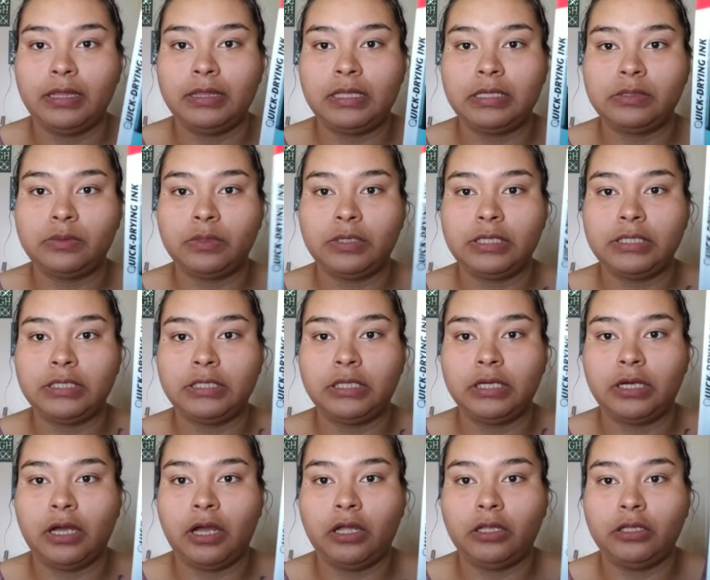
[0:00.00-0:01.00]
This one is in
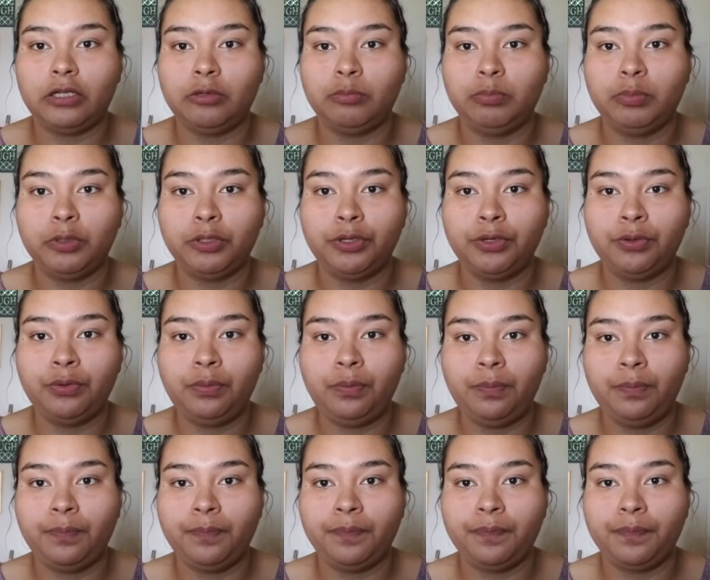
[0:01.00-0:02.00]
the color blue,
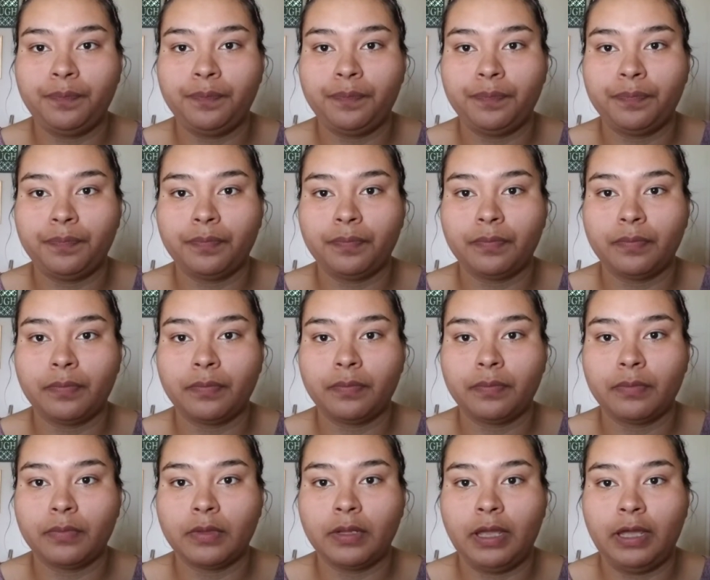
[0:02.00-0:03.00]

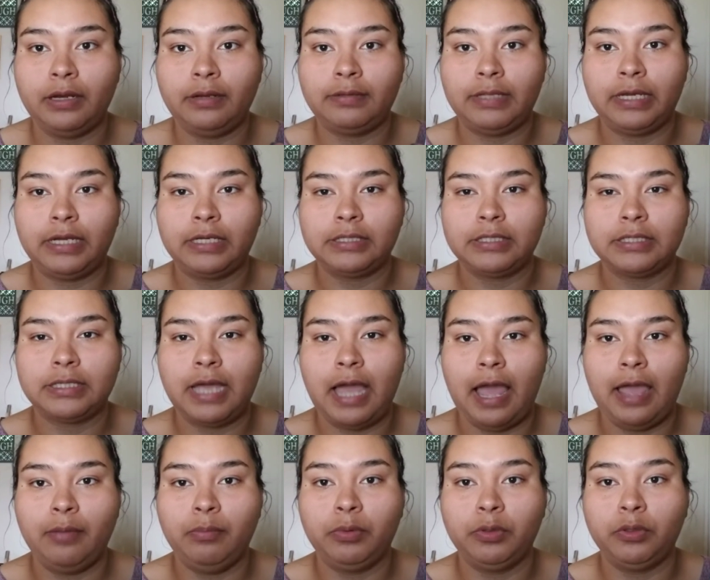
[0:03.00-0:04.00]
kind of like a
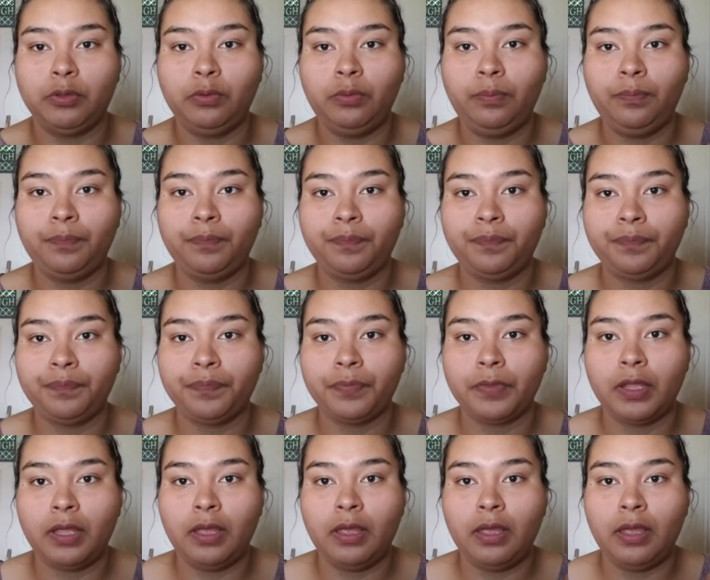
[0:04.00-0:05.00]
sky blue.
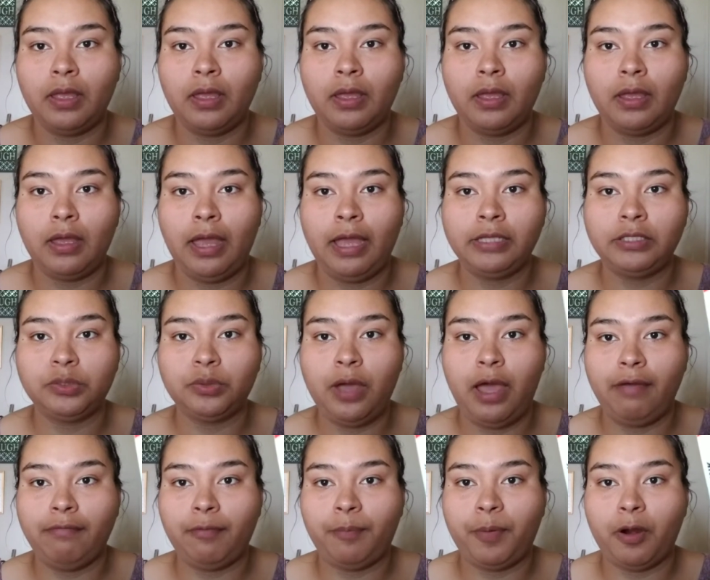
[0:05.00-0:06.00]
I do
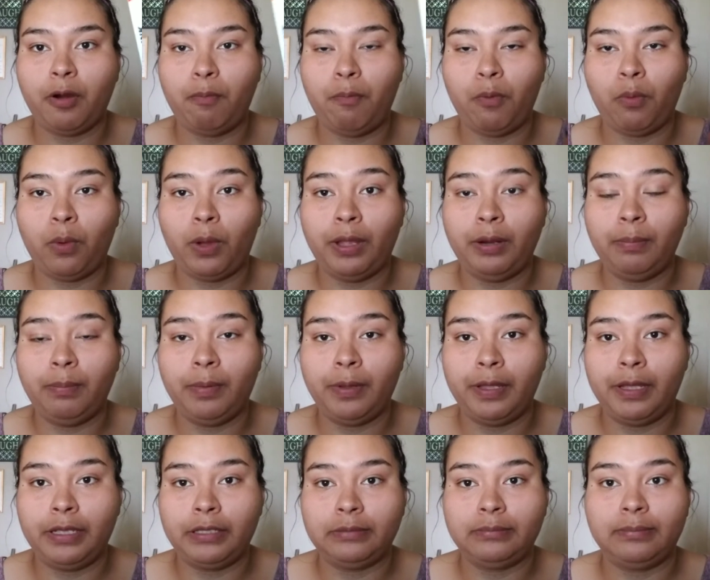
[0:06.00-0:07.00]
have a purple one,
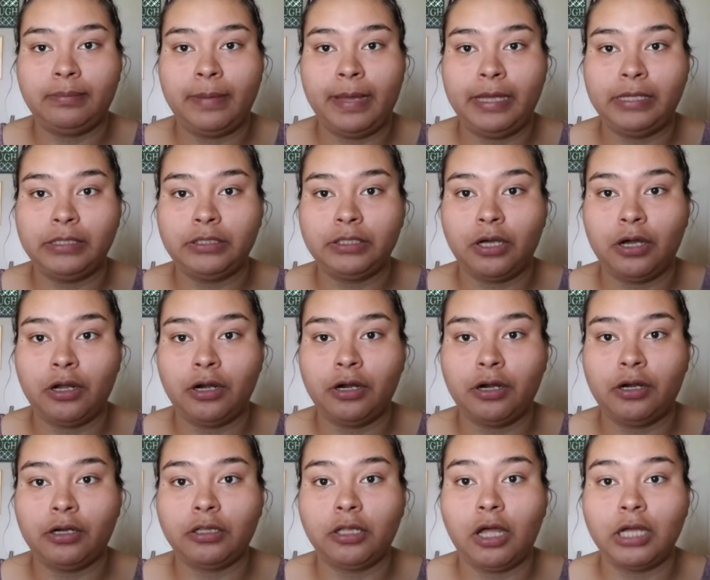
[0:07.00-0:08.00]
but my
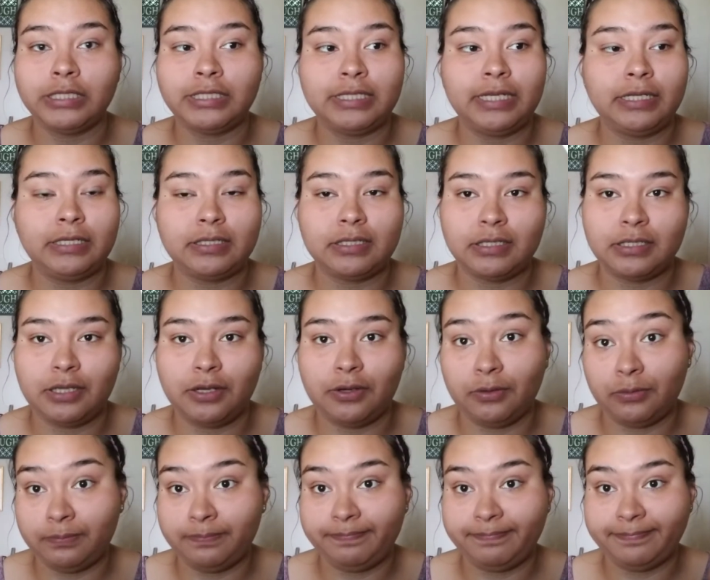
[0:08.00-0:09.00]
daughter lost it,
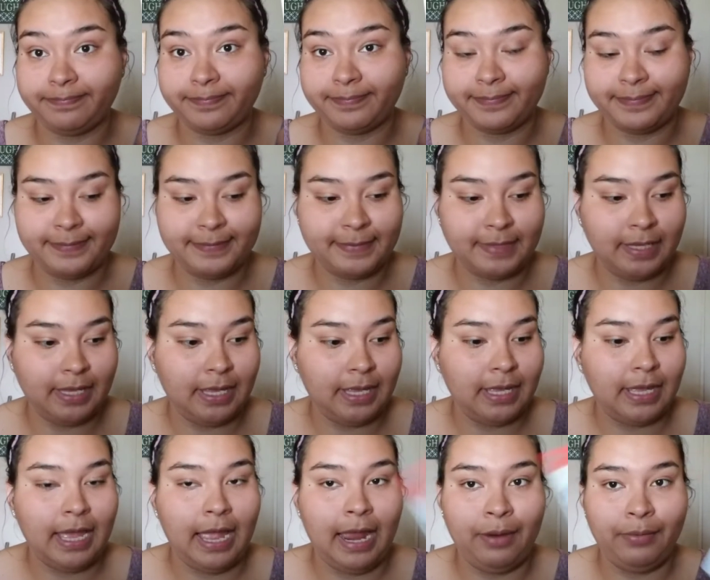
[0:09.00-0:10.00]
so
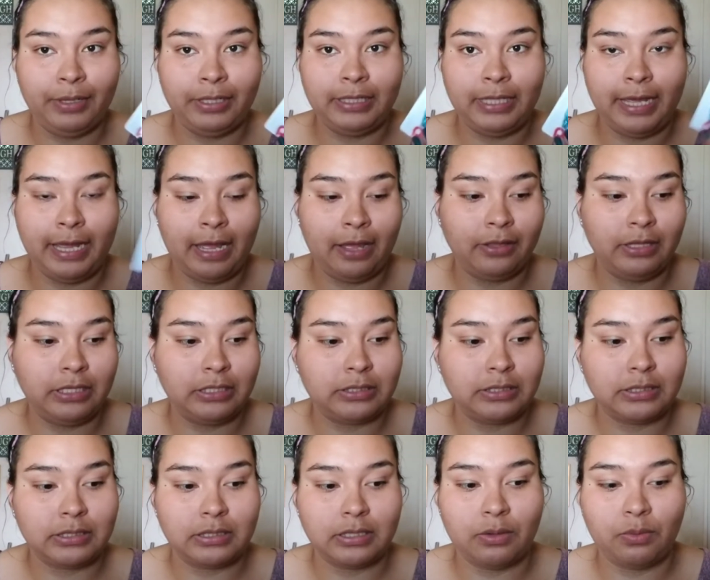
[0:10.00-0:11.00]
I really like how
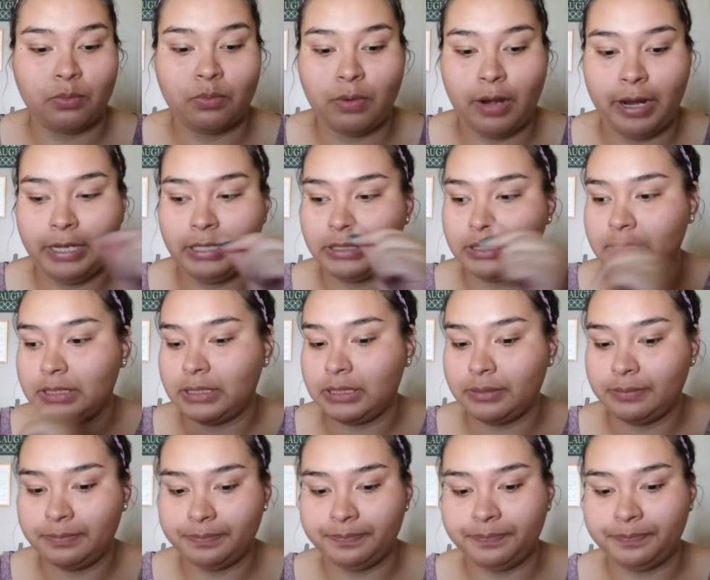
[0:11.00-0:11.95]
these write.